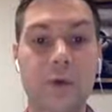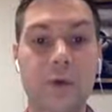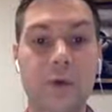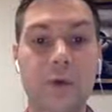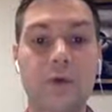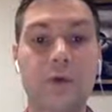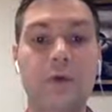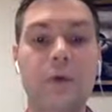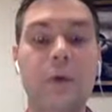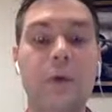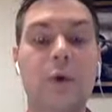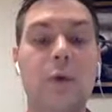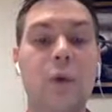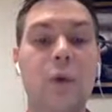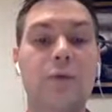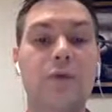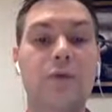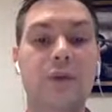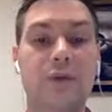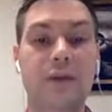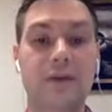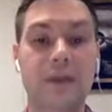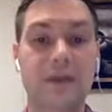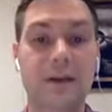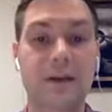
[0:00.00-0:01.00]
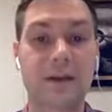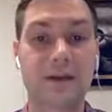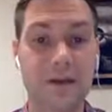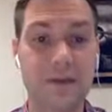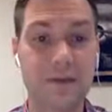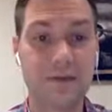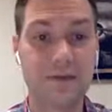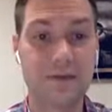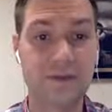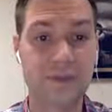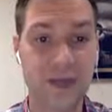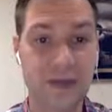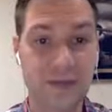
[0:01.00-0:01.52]
we'll go over a lot of the
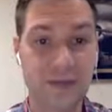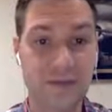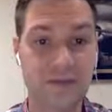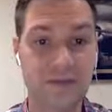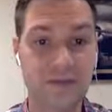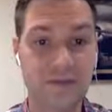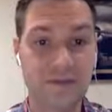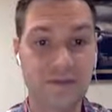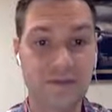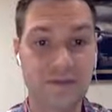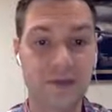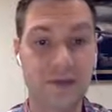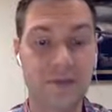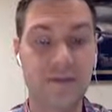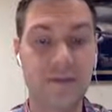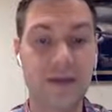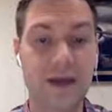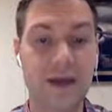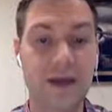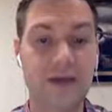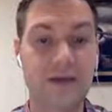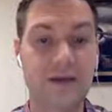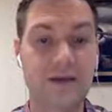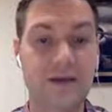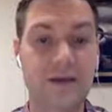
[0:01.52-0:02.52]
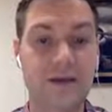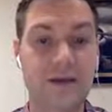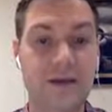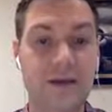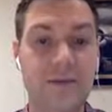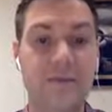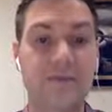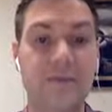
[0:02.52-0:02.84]
different types of embeds